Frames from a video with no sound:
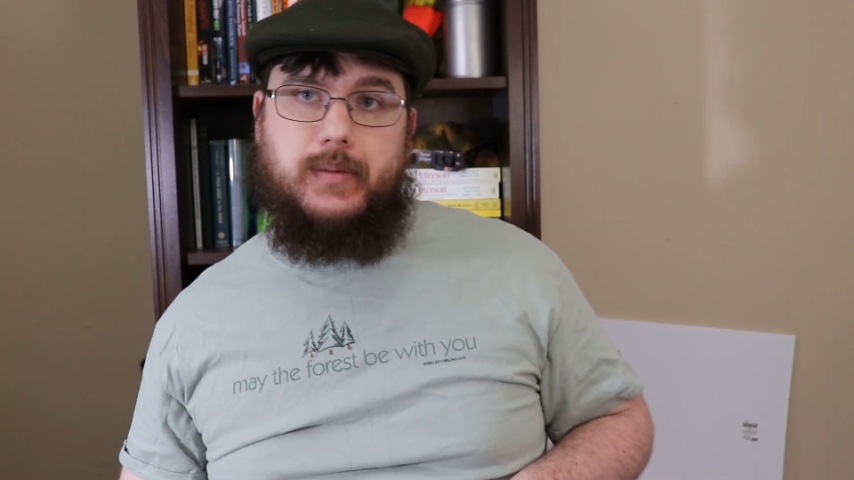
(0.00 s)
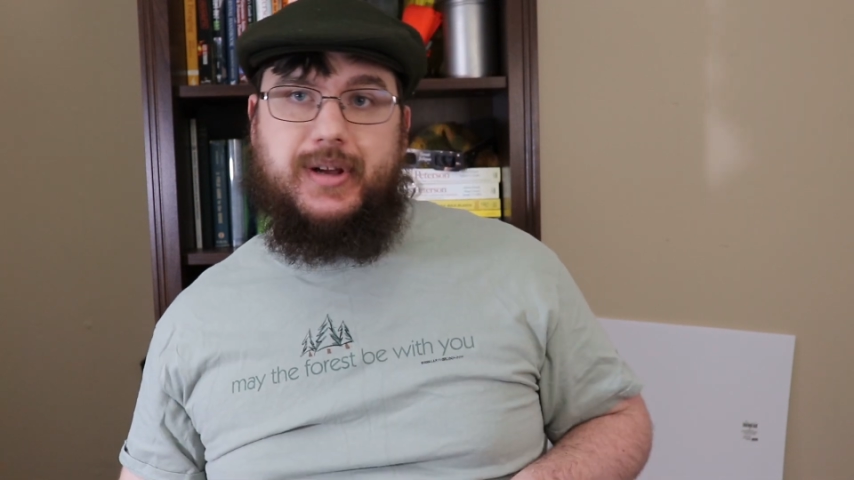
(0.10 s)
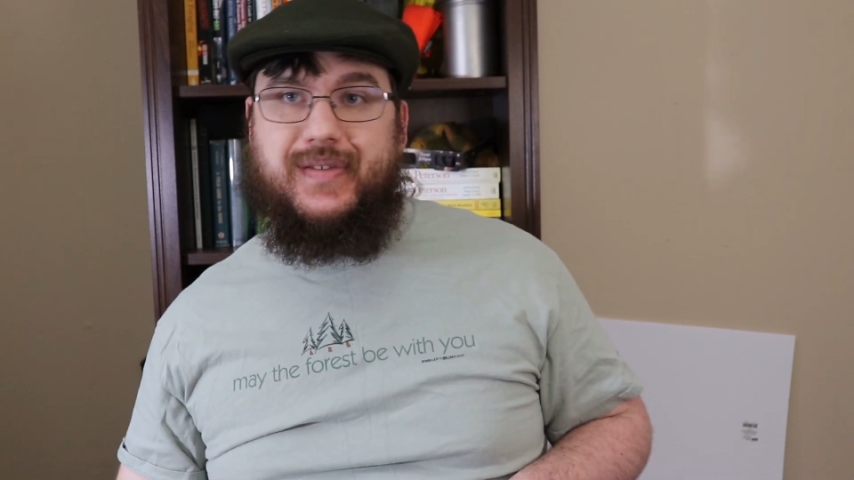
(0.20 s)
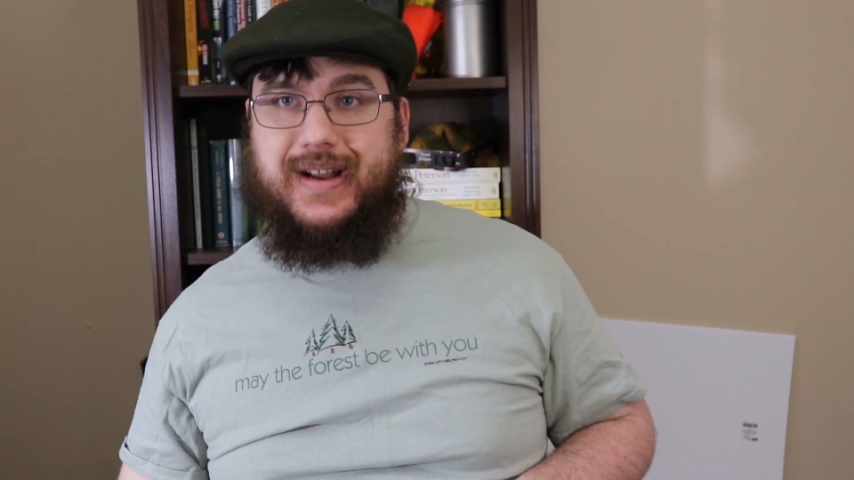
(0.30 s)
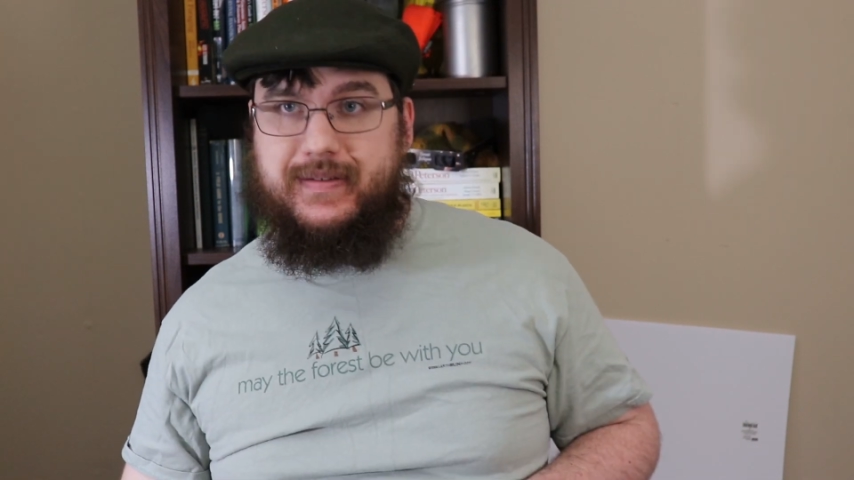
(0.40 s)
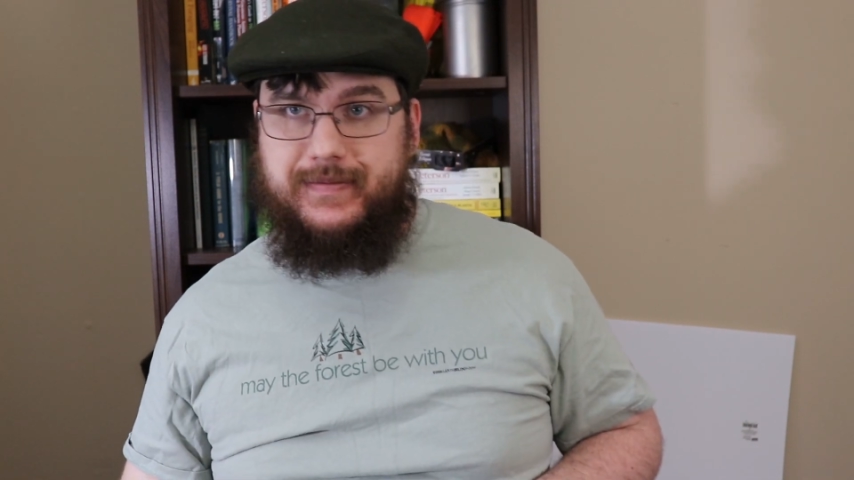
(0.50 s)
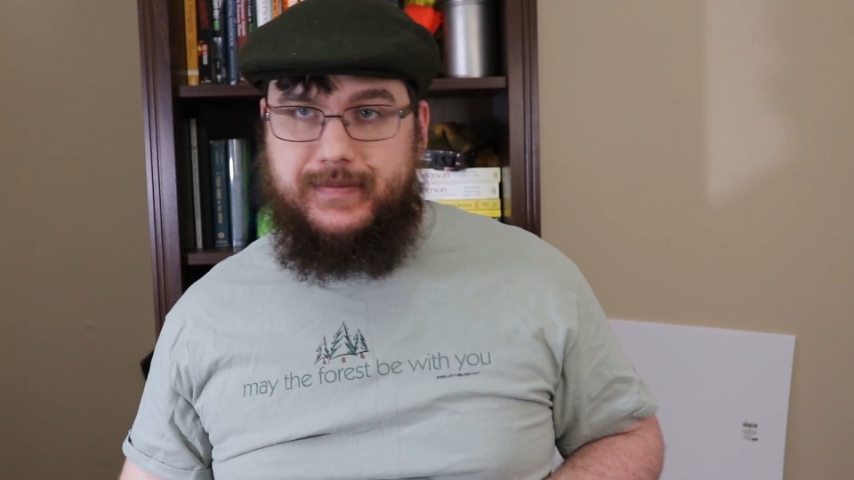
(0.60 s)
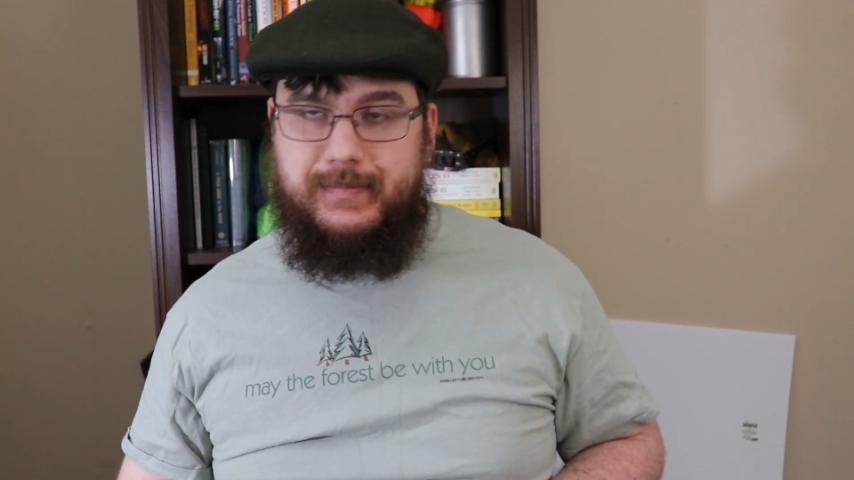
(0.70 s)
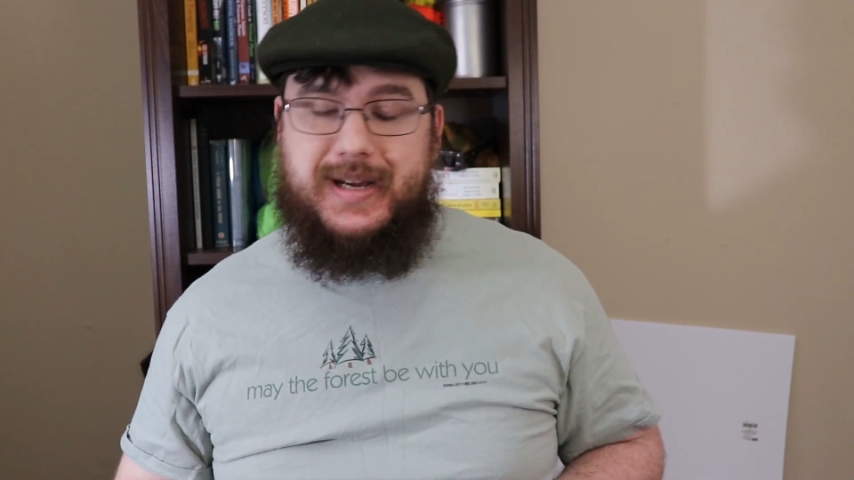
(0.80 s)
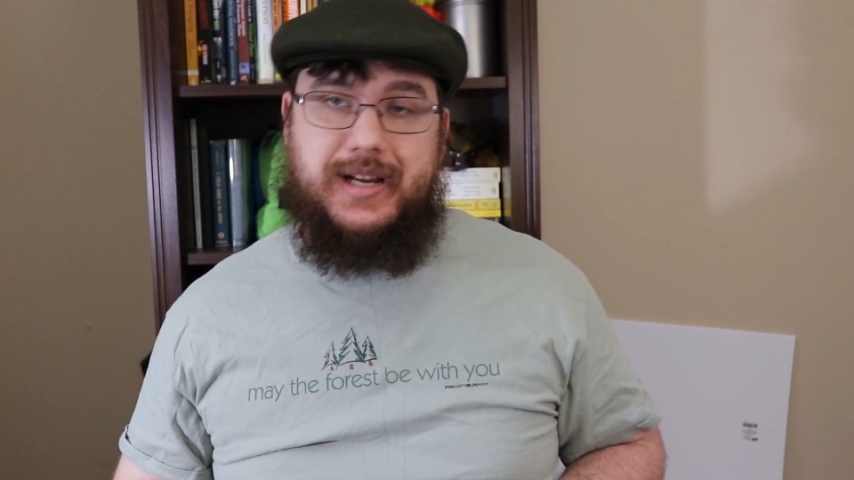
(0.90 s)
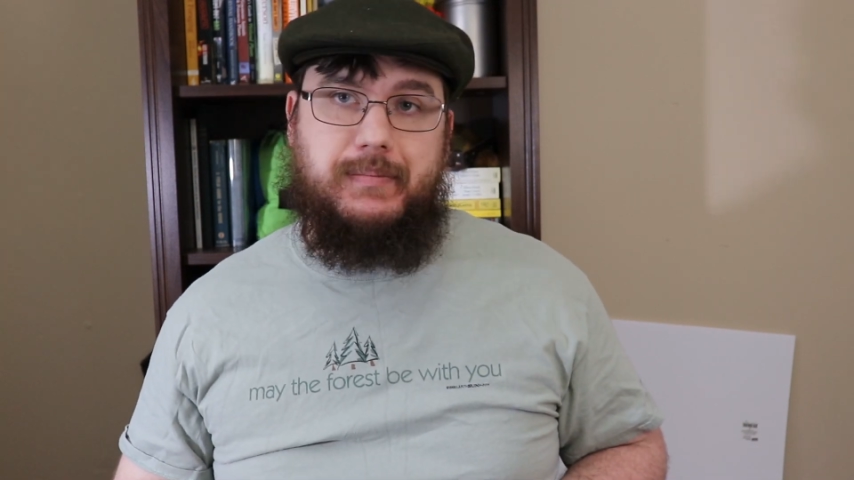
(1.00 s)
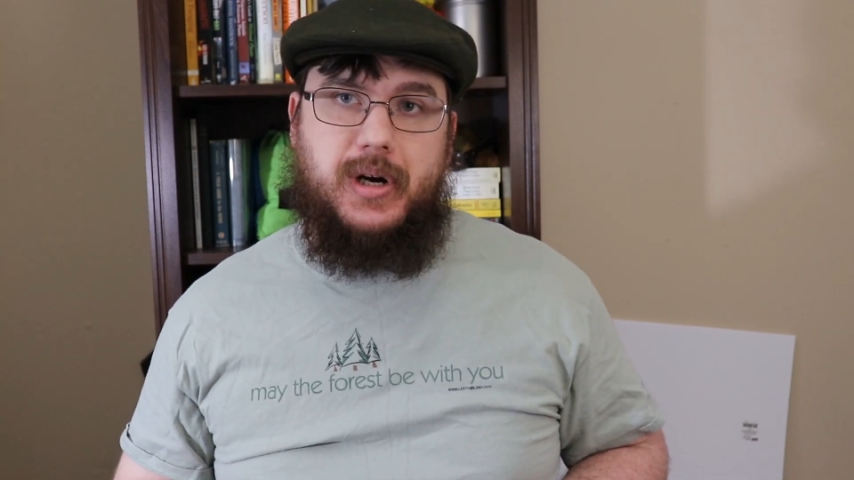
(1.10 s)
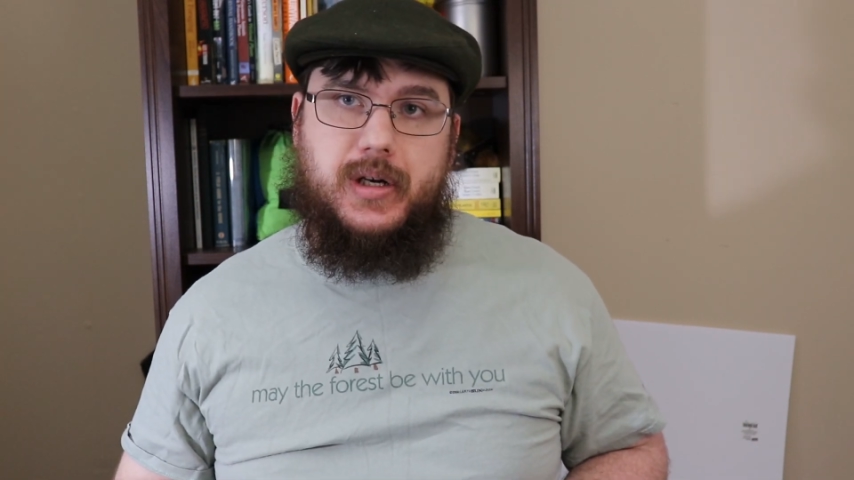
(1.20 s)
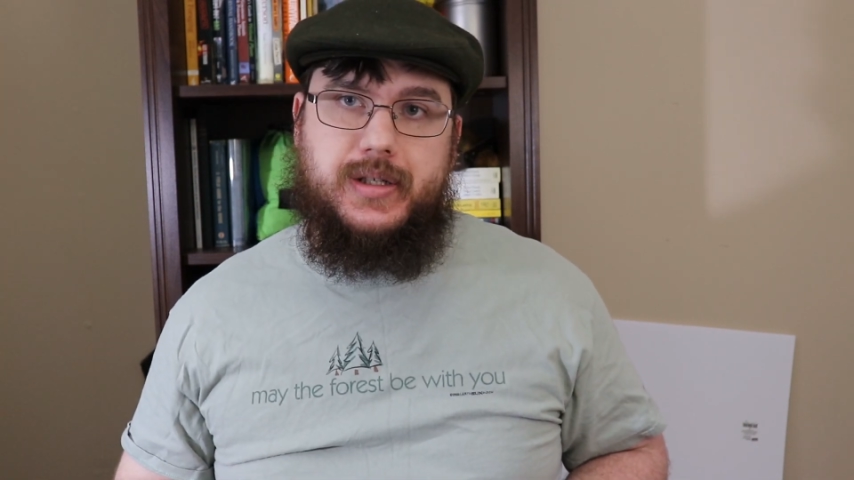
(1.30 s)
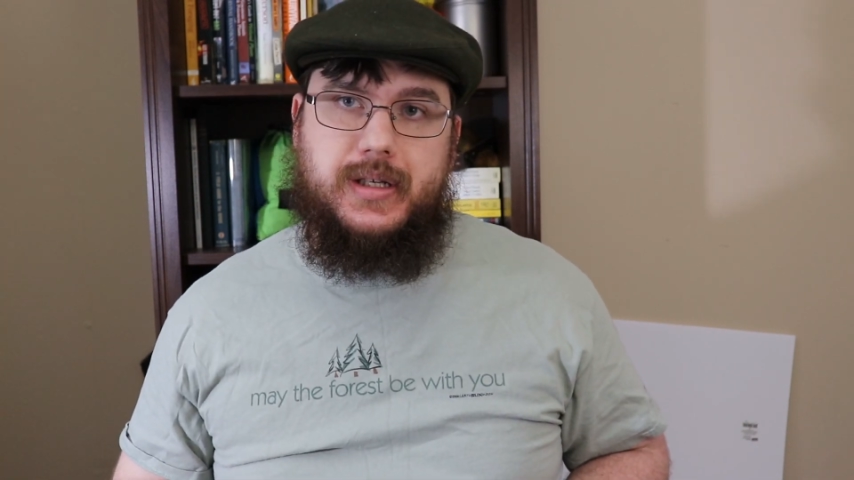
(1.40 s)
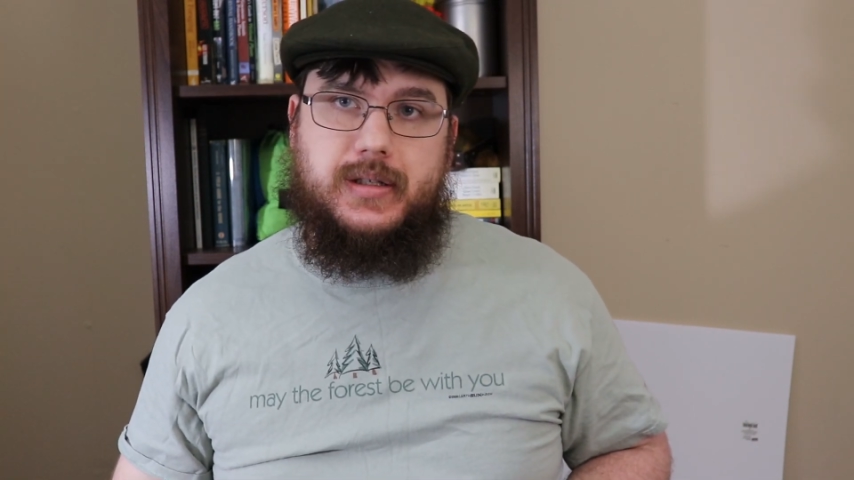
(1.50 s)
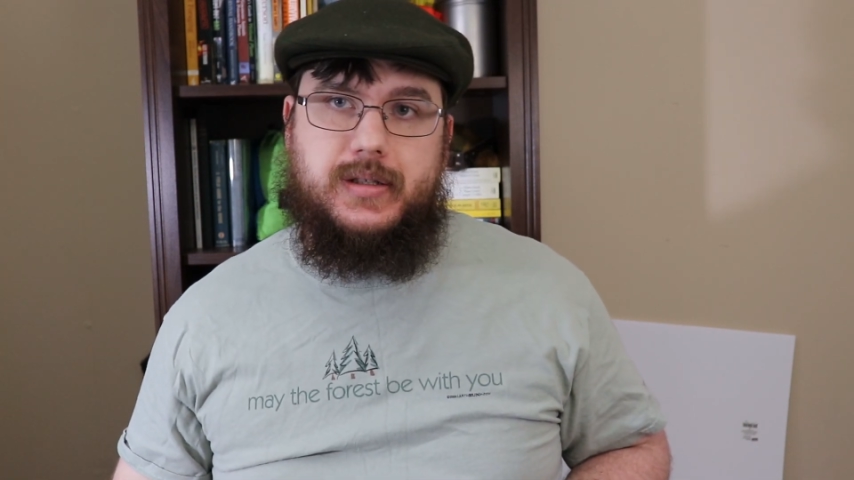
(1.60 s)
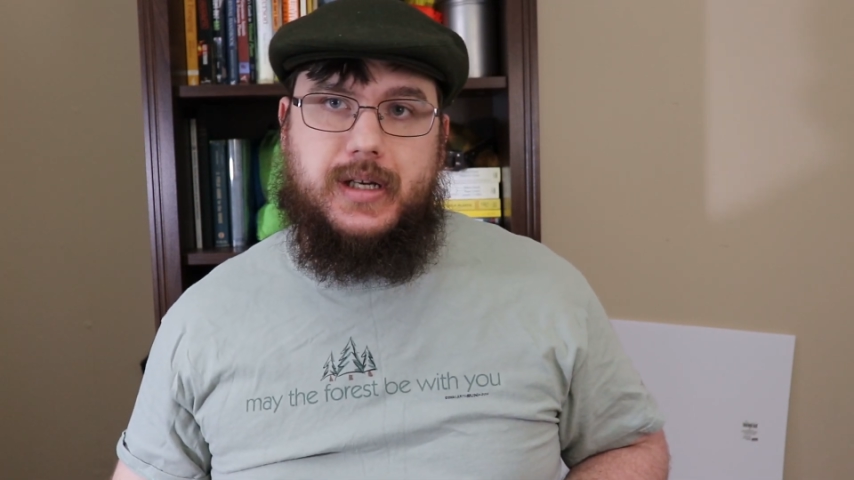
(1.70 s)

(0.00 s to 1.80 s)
a big fan of my unboxings